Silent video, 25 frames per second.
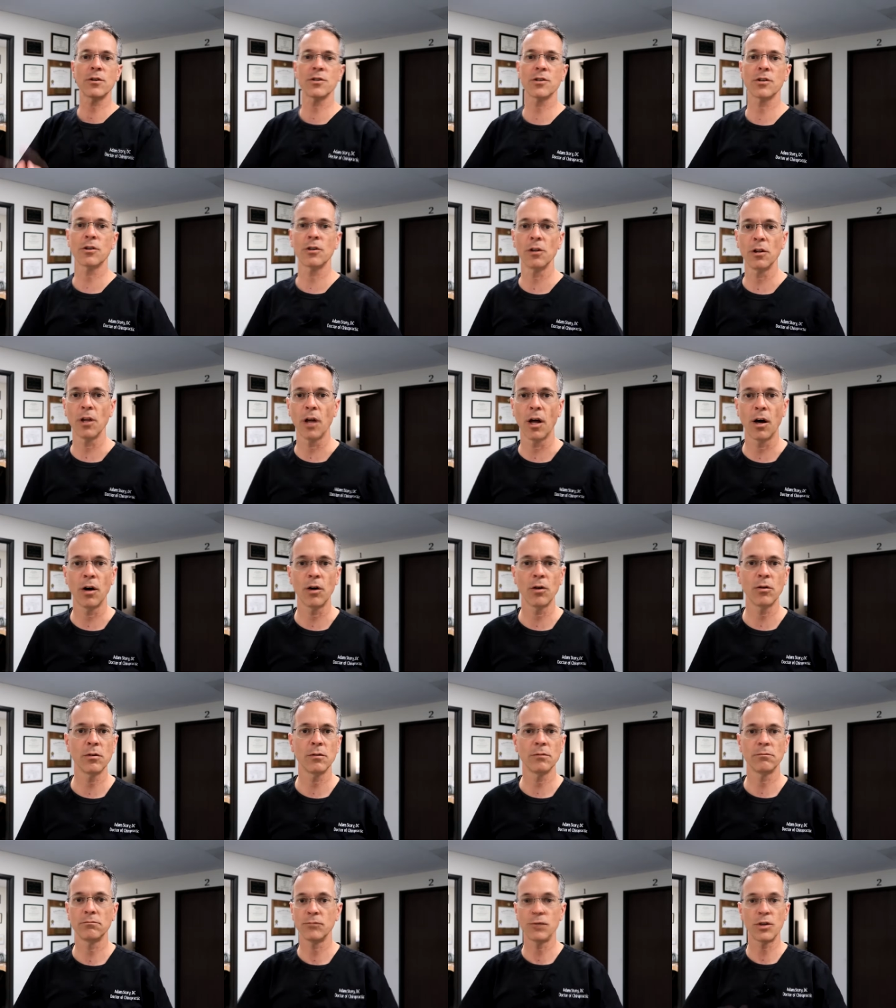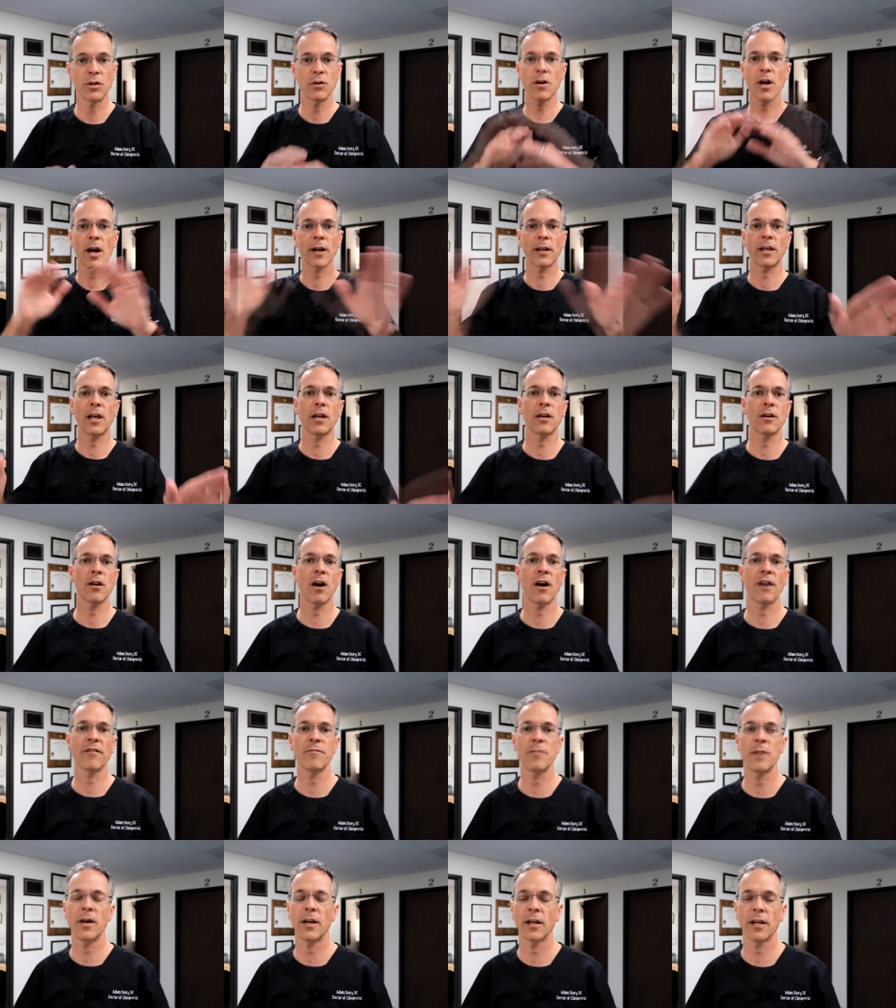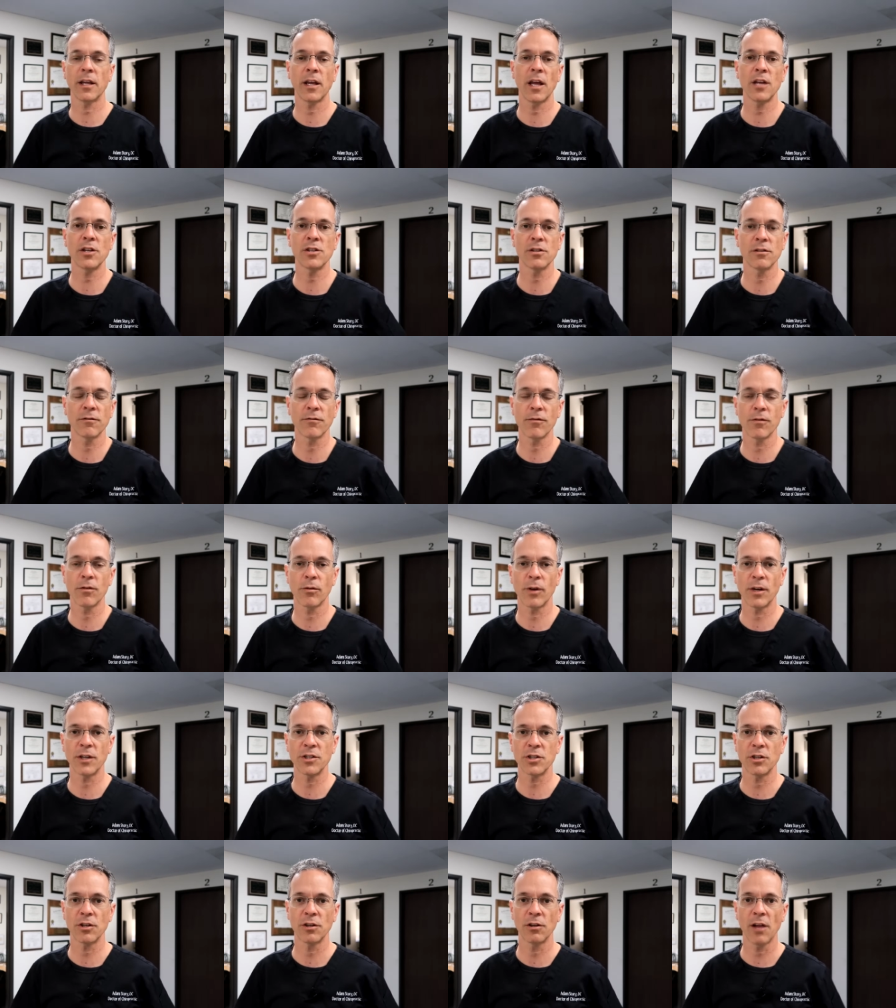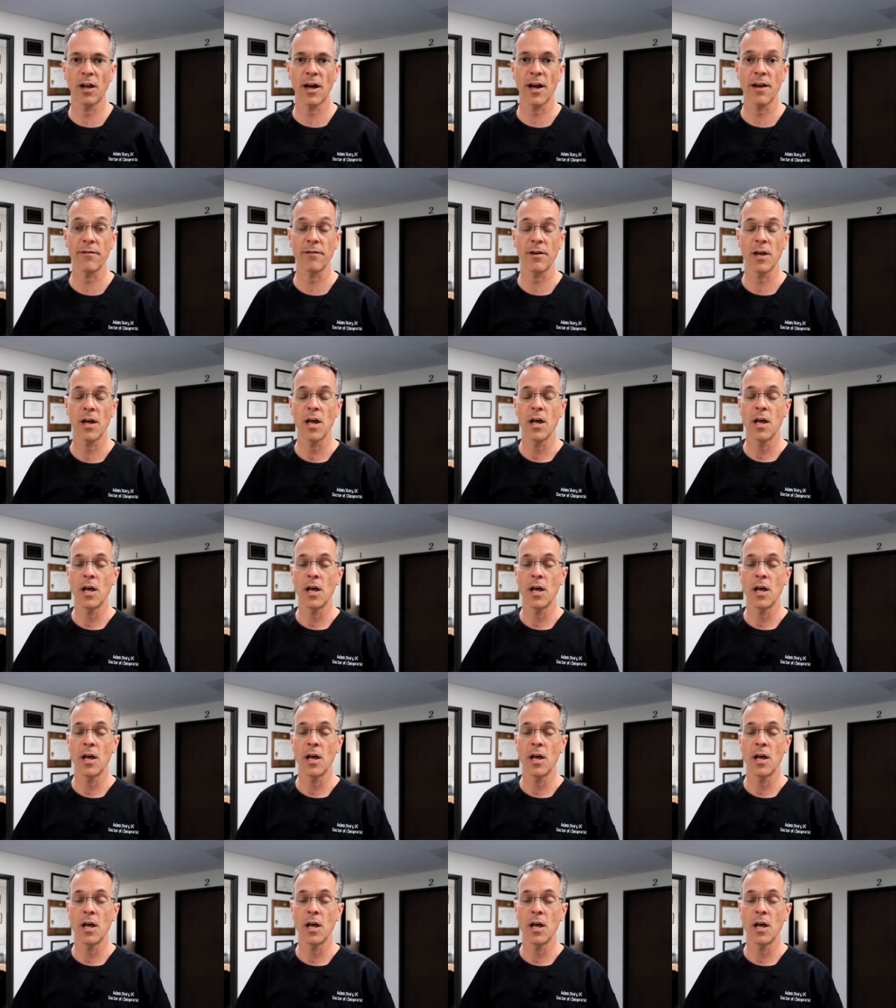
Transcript: are low, you're not getting off medication for the rest of your life.